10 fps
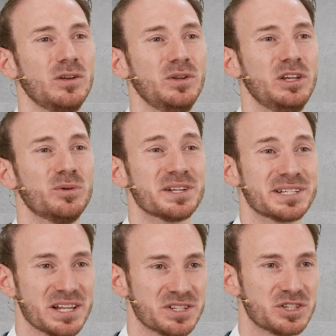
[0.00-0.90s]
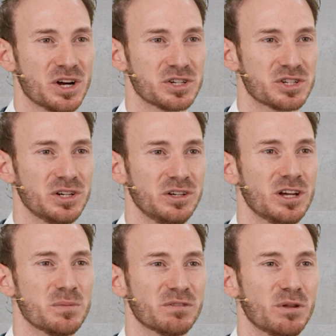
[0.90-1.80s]
you need to assess a junction in
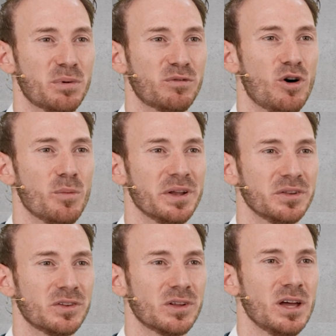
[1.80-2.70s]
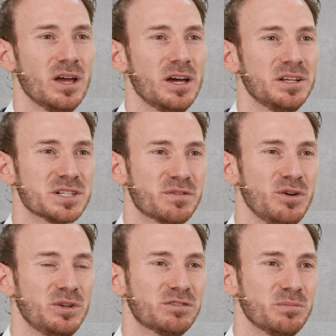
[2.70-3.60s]
terms of the performance. There's a
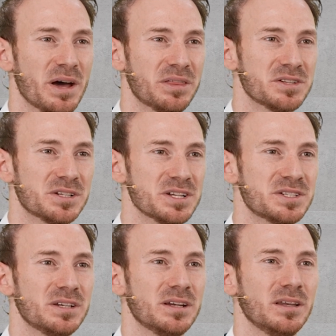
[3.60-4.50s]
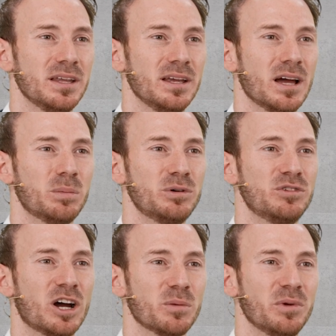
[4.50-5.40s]
few different methods listed in the
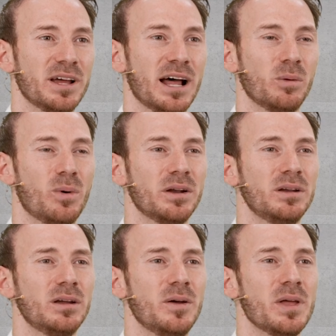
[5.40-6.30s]
approved document L1,